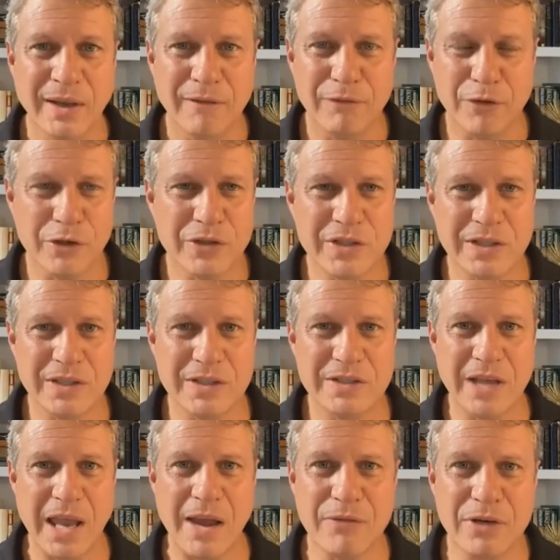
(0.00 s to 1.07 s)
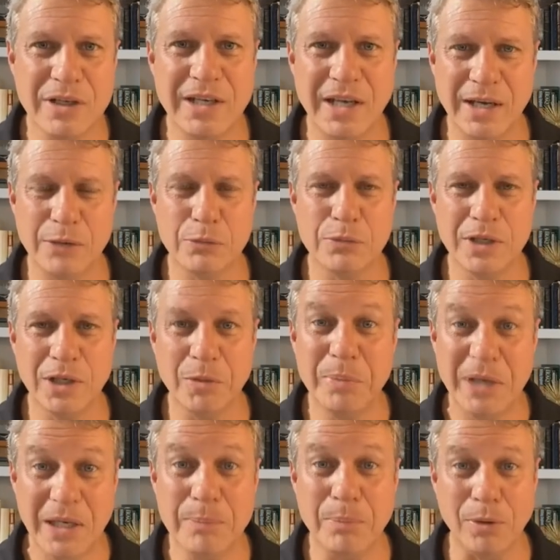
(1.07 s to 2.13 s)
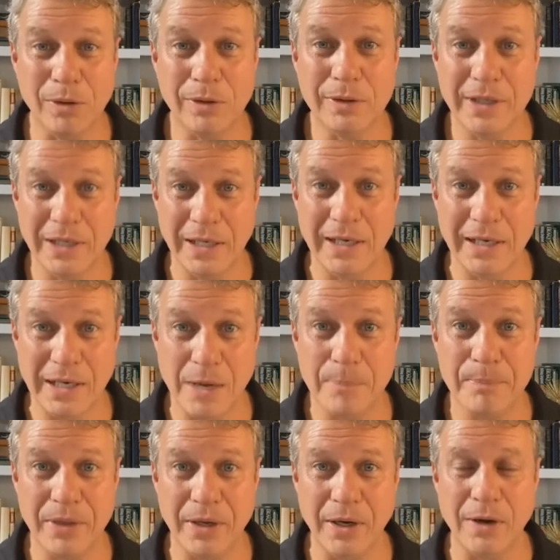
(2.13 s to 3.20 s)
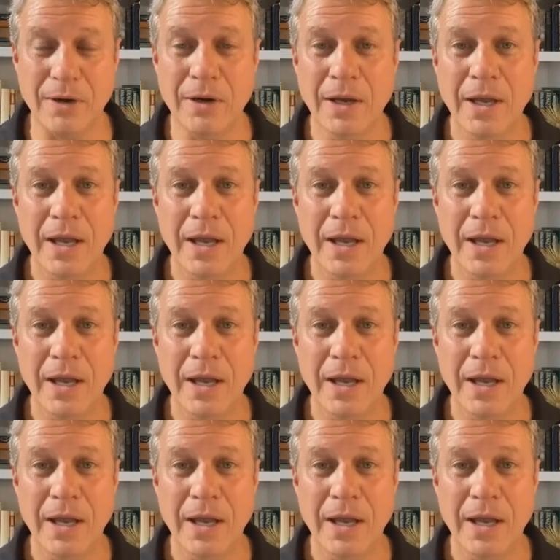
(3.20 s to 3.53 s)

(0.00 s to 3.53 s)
versus everyday real people getting up there